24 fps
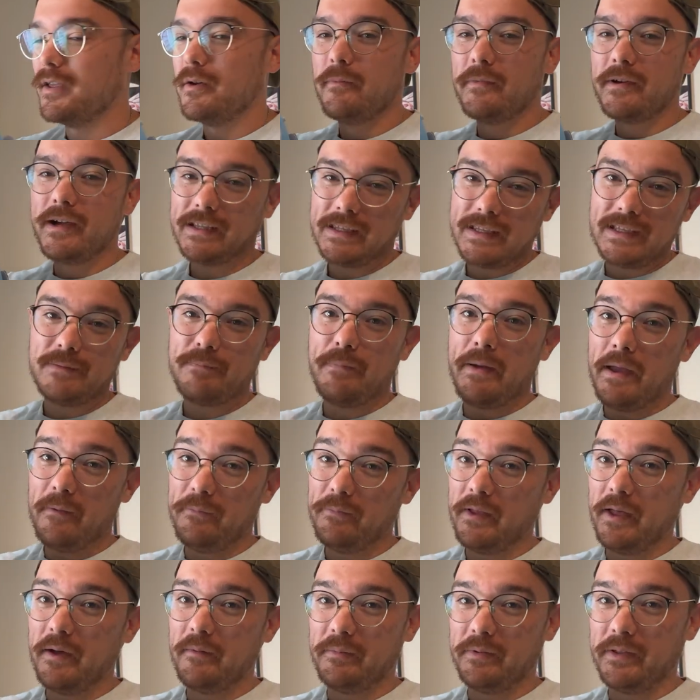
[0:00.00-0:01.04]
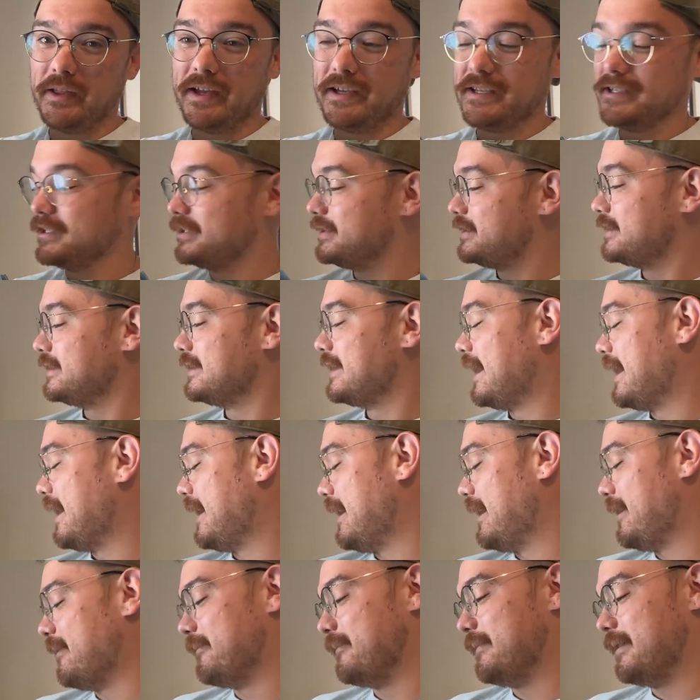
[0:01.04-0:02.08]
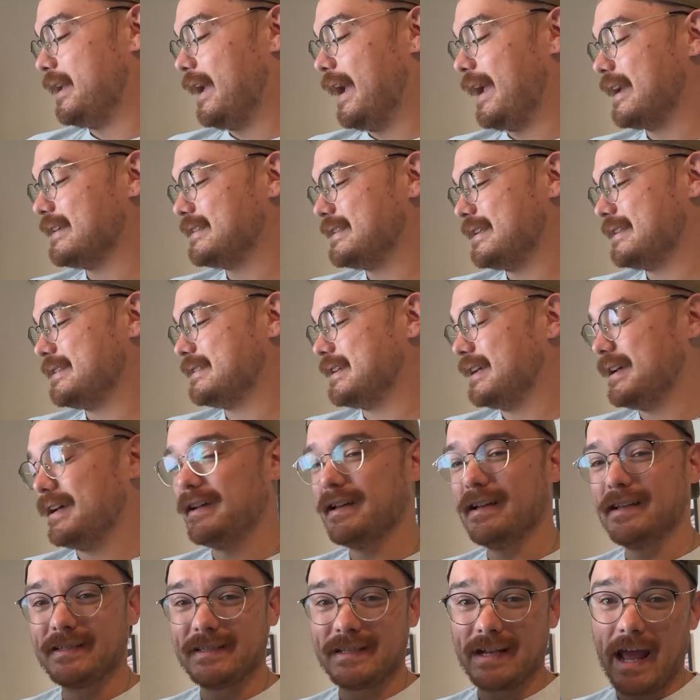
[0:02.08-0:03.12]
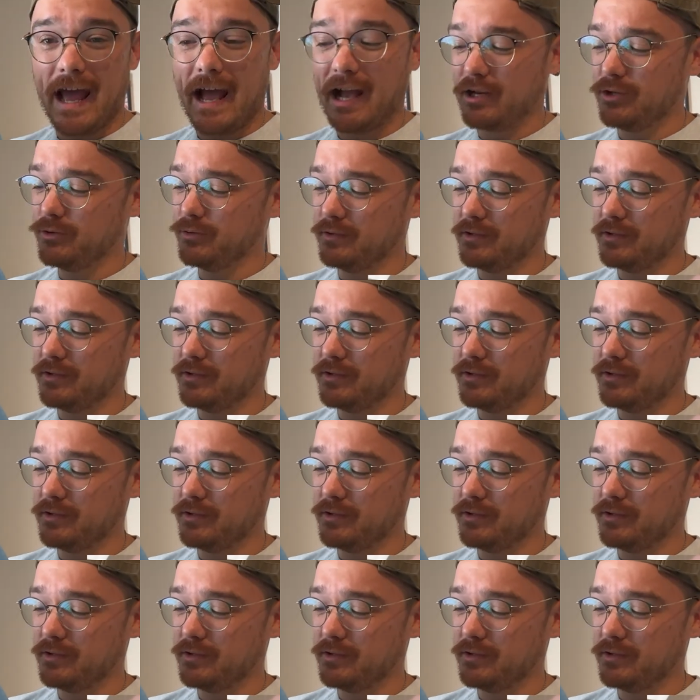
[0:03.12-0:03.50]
We got this Piplup plush. I guess it's an actual